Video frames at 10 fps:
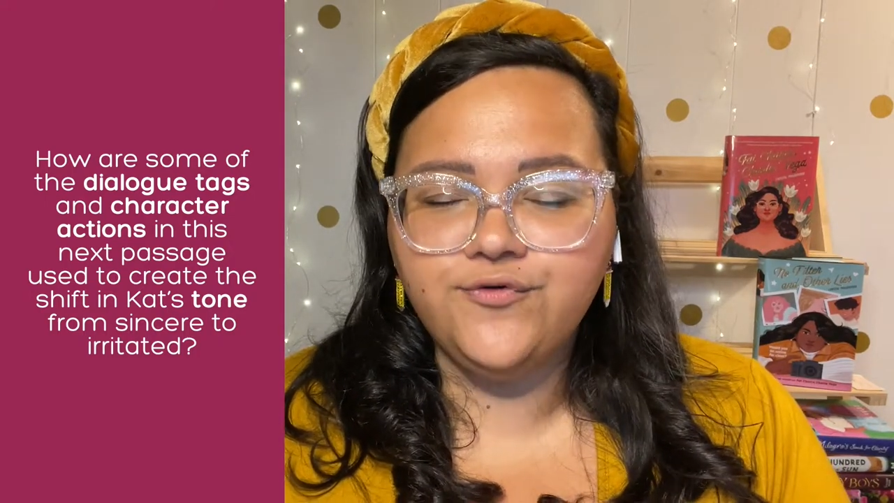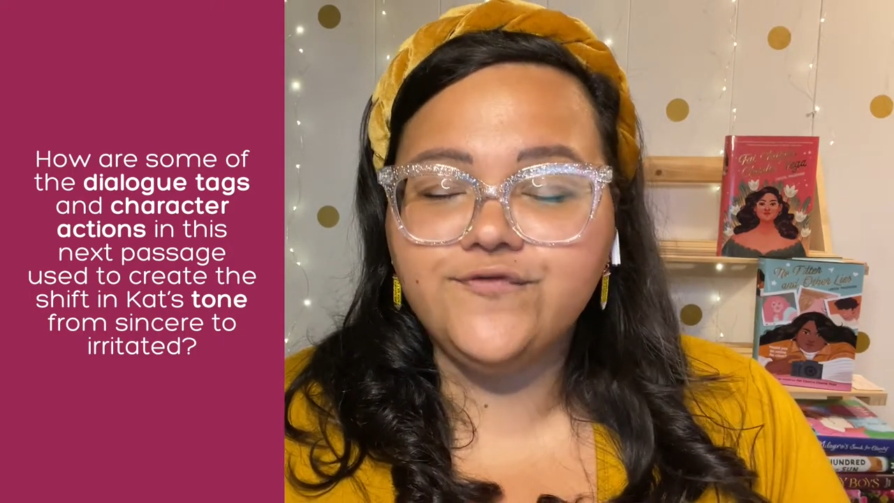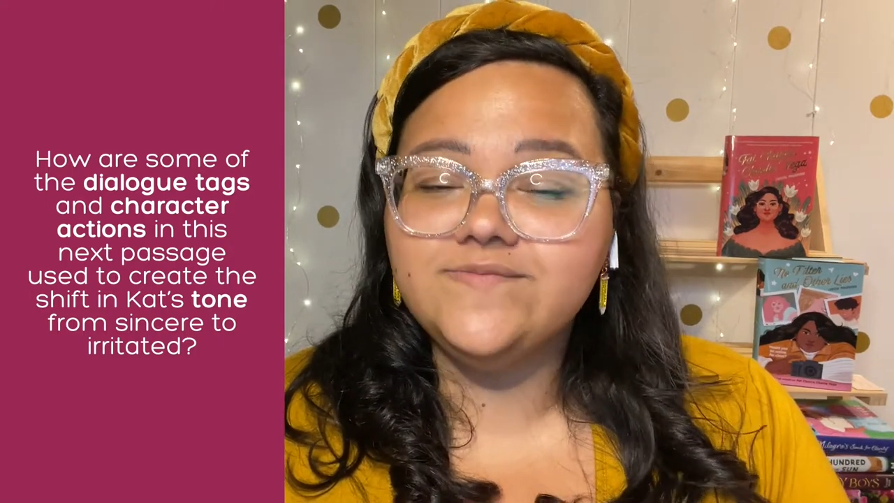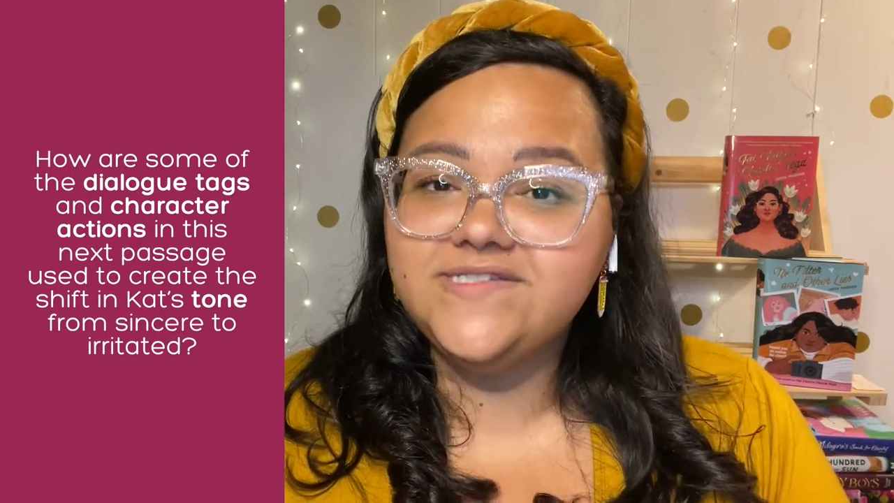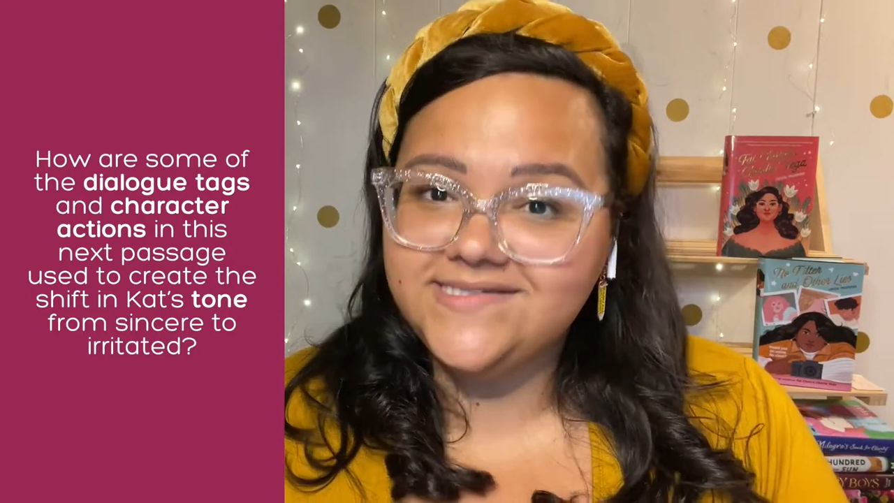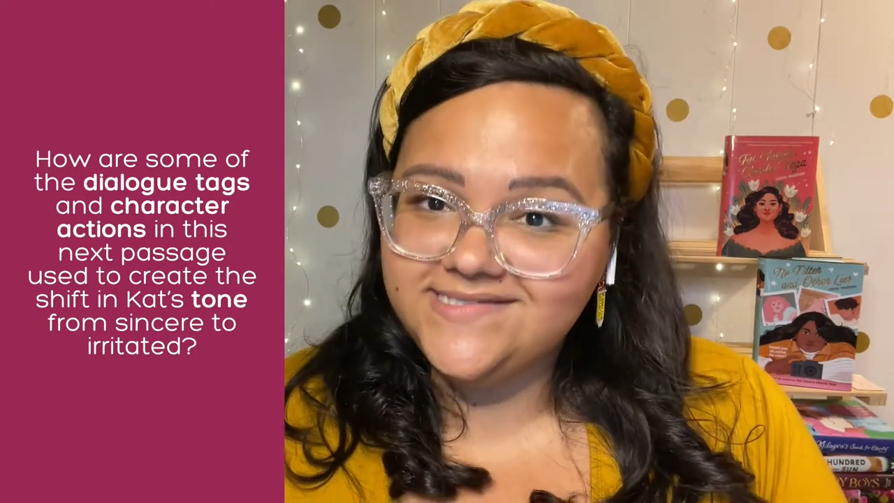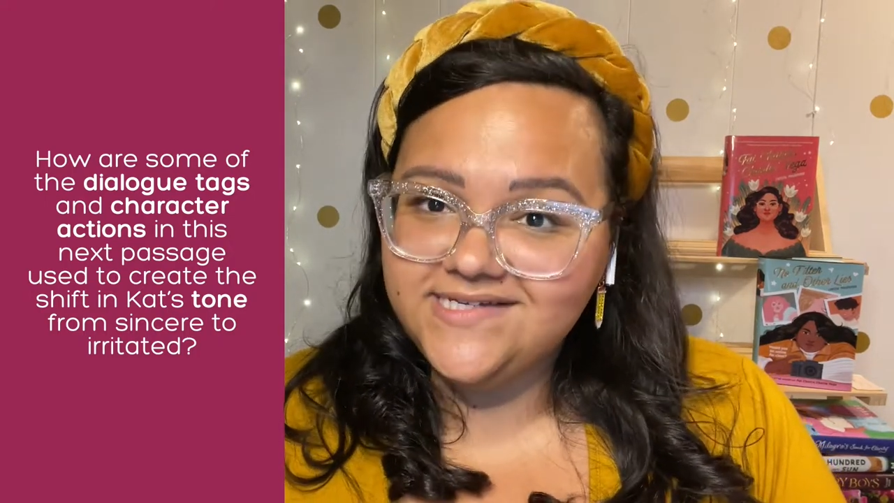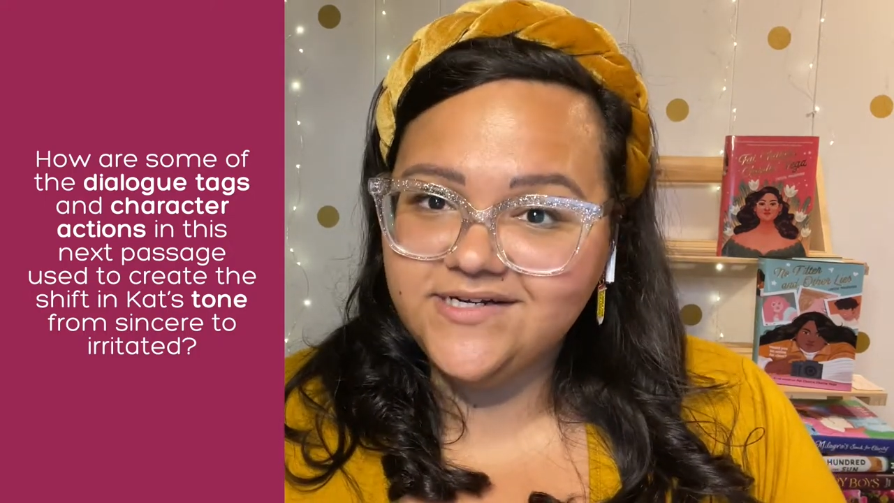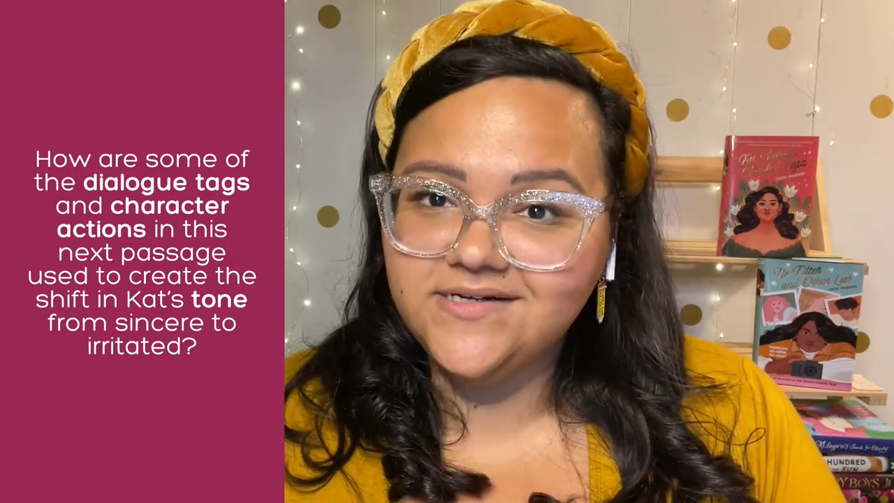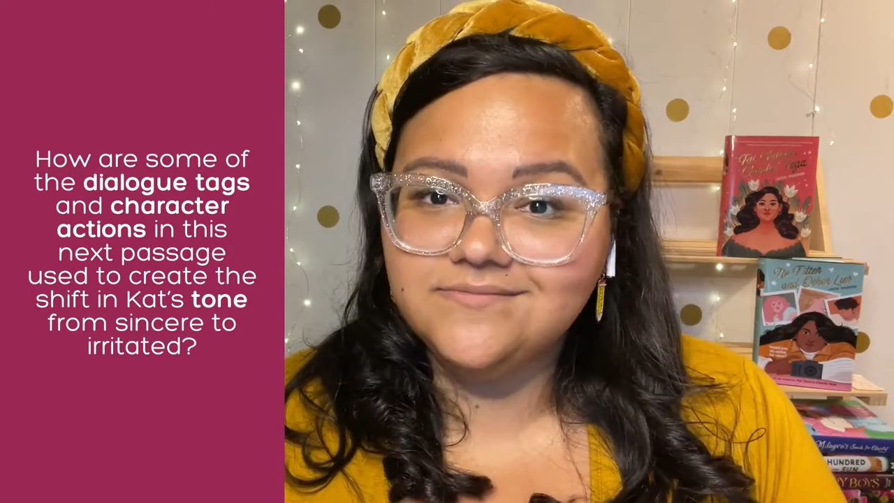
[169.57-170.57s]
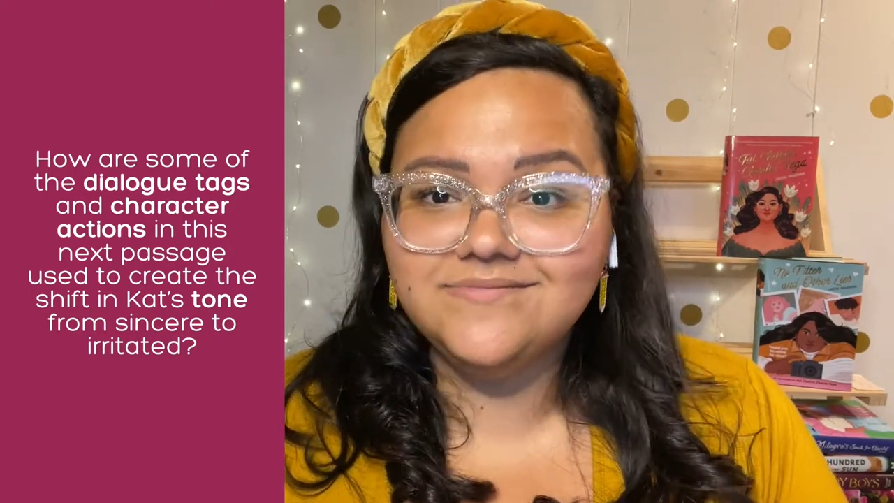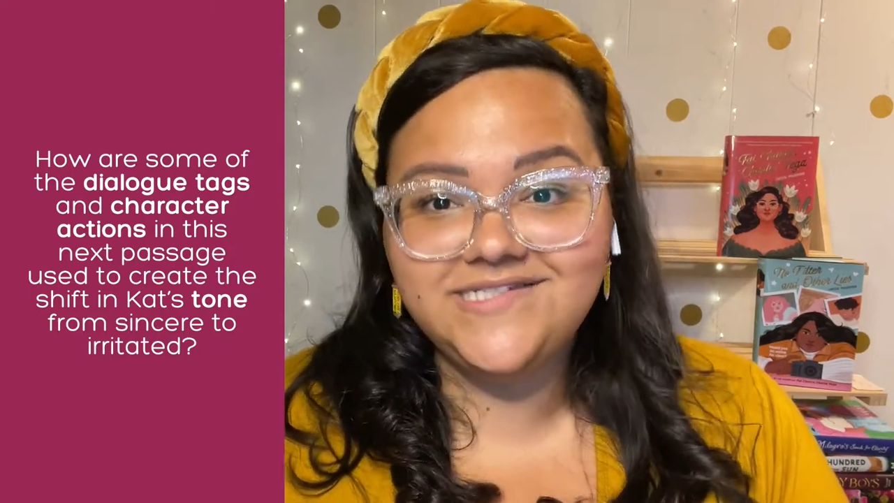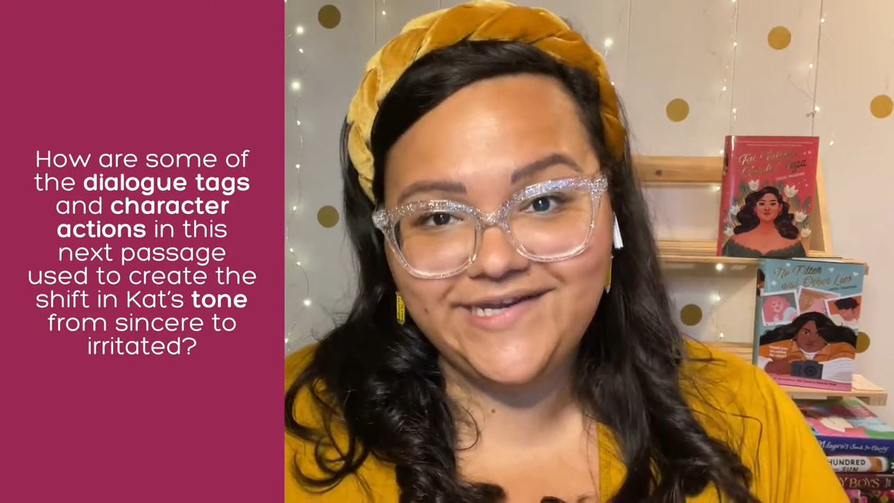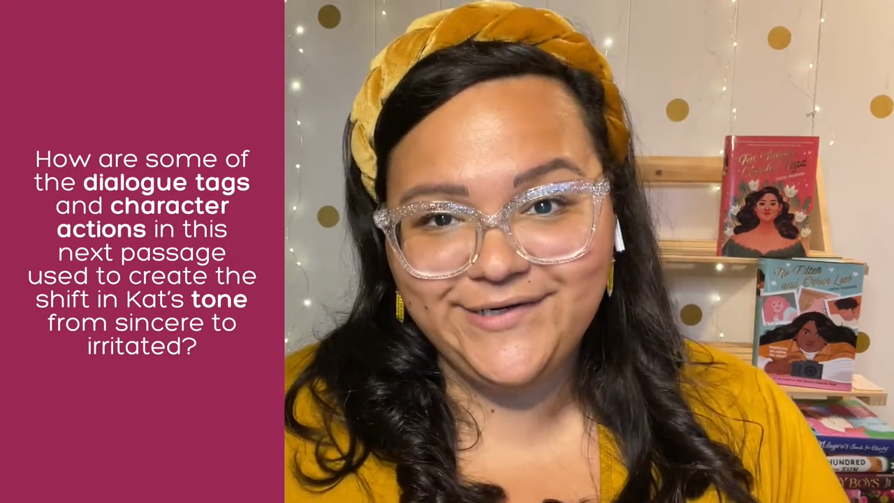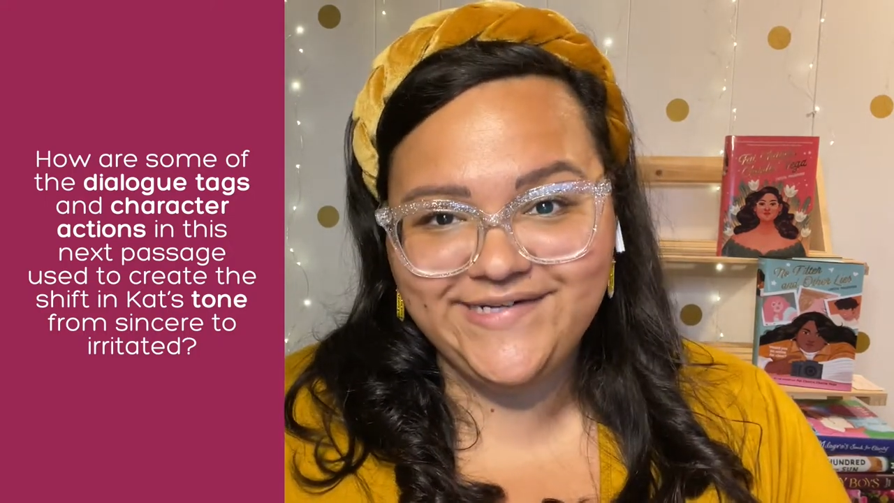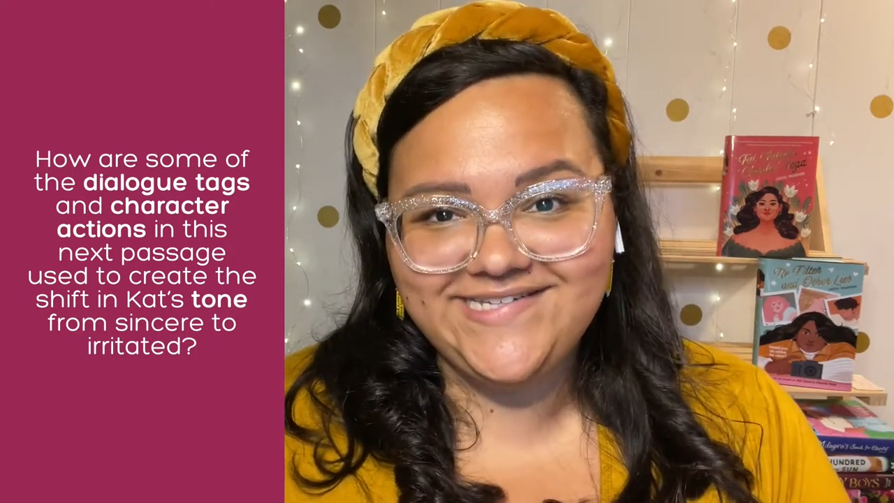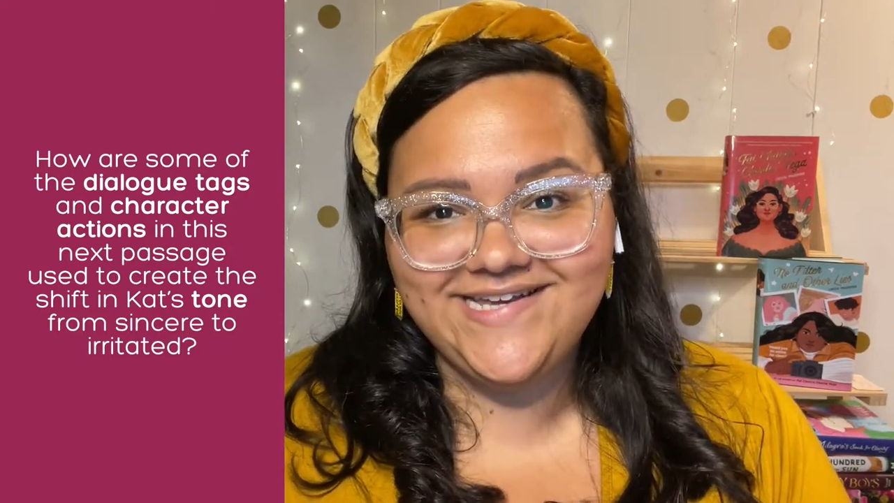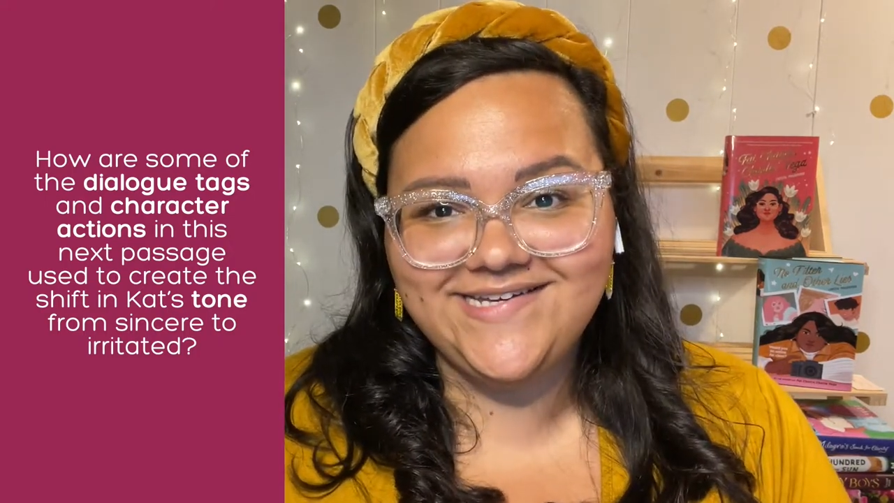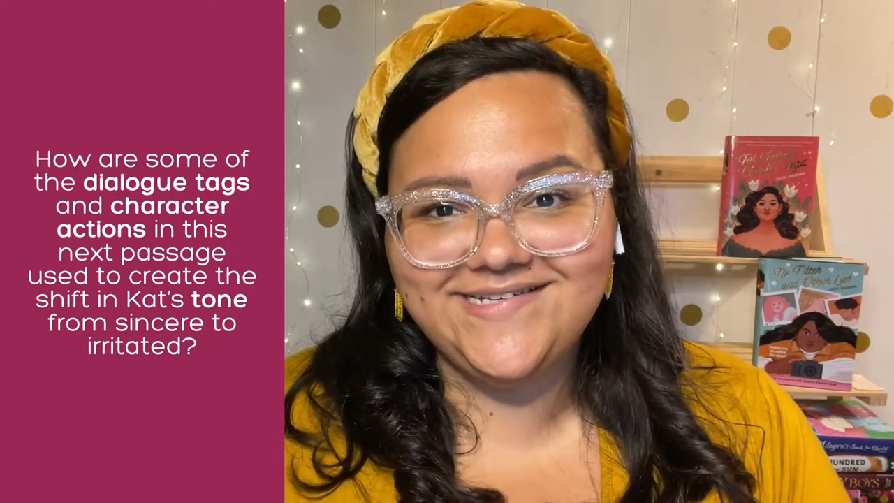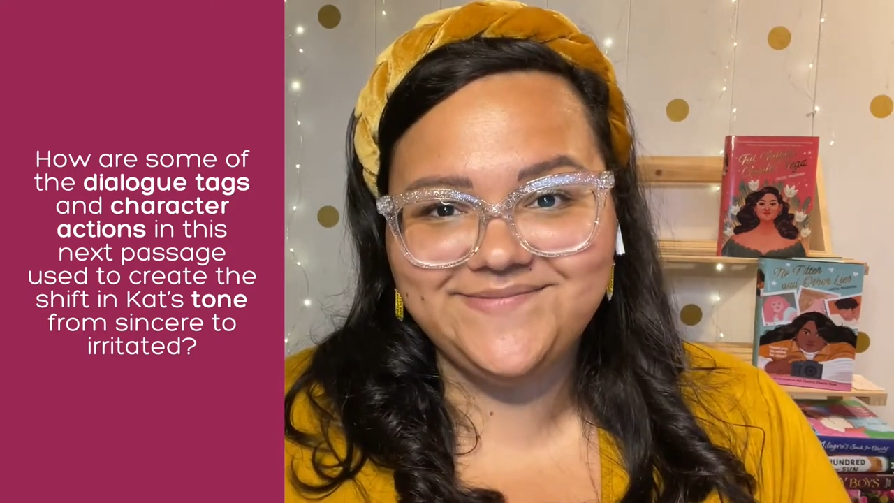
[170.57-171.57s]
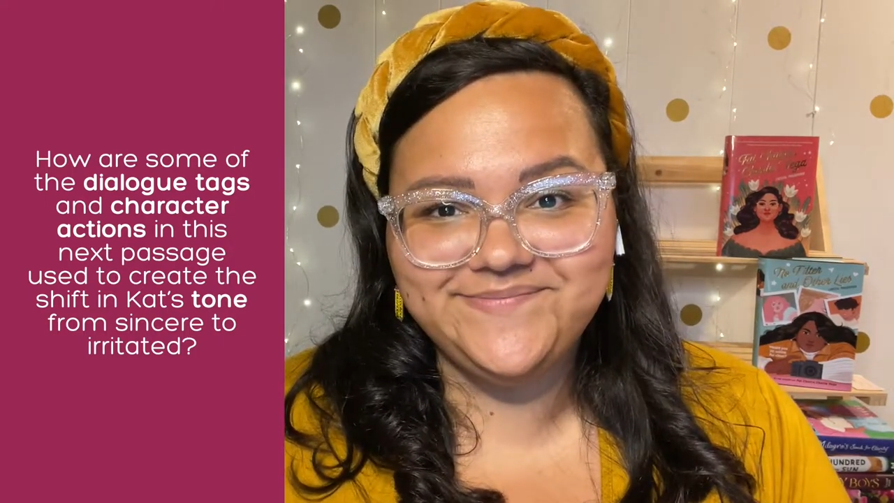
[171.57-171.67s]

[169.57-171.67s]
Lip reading: from sincere to irritated?